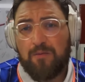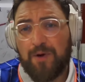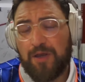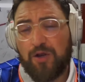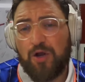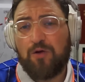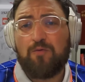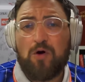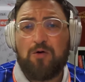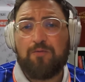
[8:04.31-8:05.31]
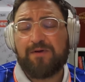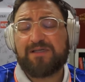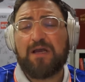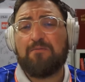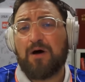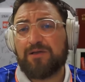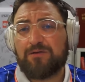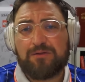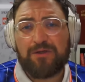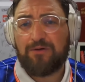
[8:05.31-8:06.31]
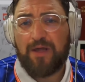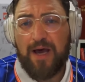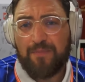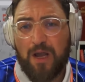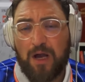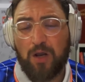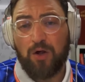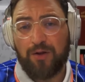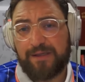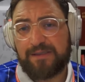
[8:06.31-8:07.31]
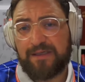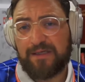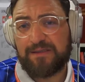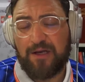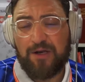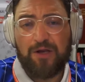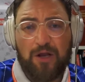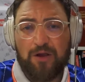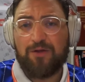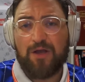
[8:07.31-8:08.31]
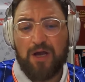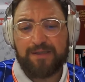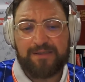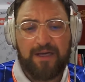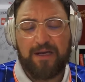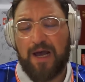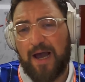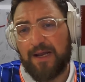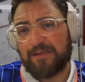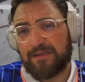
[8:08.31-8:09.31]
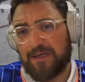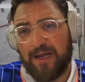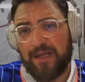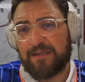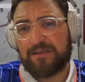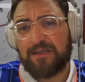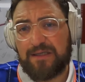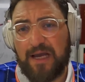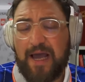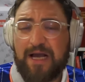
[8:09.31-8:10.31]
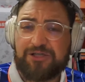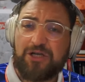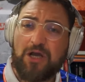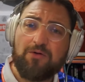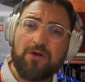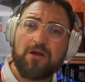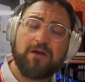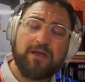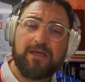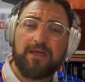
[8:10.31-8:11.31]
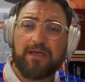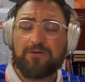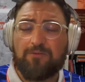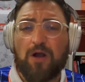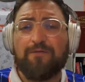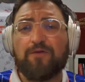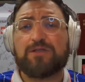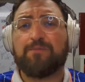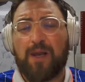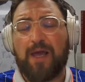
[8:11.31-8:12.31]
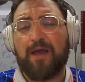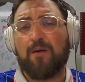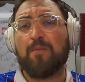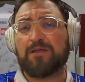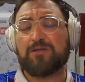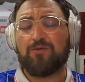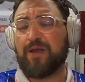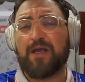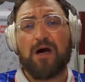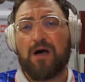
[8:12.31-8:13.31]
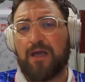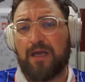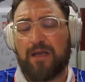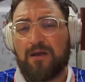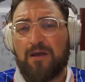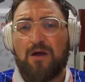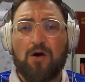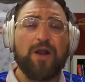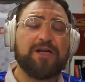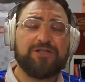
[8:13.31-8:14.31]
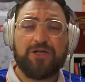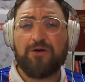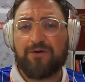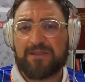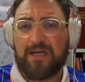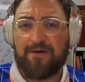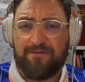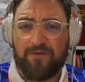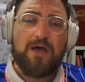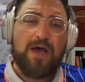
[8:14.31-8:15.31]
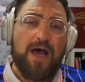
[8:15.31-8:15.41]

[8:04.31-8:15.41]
But you know what? We've seen Mundell do that a lot this season. You know, the cut in. And at the end of the day, Hashioka, he's a right-footed player. Mundell, he cut in on Hashioka's left foot.